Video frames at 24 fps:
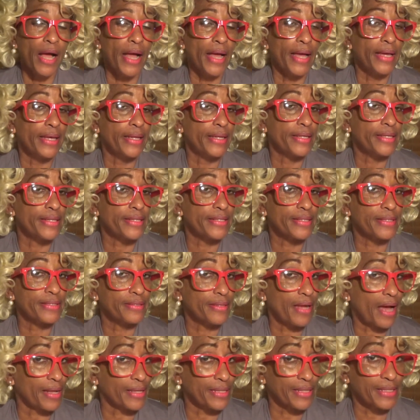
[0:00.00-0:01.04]
It is
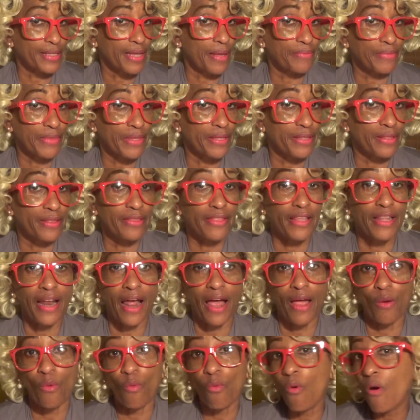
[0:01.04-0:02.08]
not something that
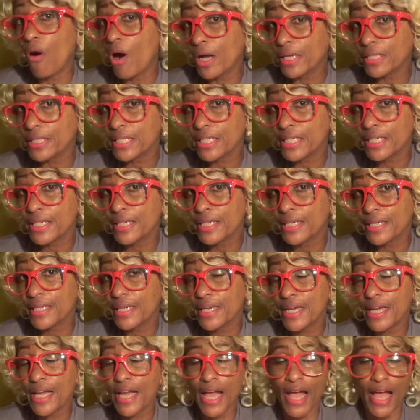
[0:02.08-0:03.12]
I want,
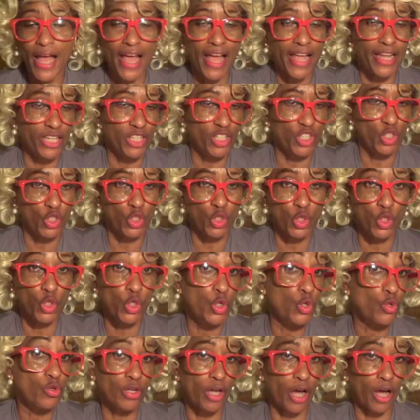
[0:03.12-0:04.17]
and
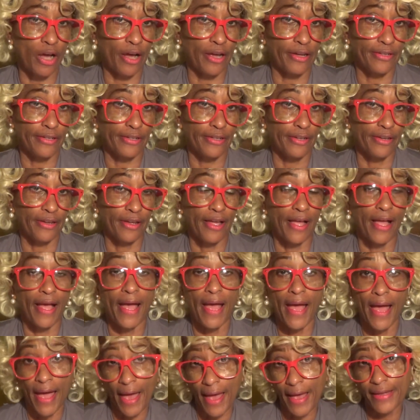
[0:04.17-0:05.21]
do not
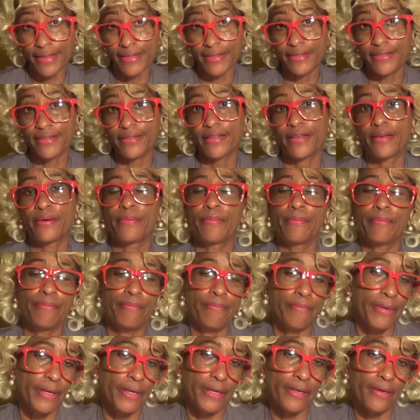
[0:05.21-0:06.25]
ask
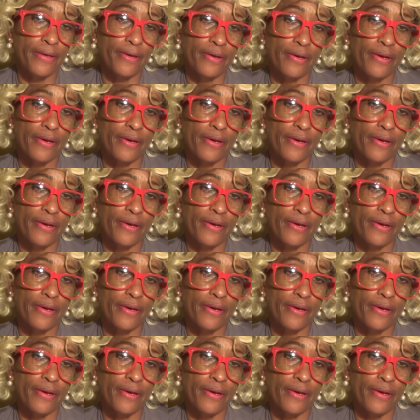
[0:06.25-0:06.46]
me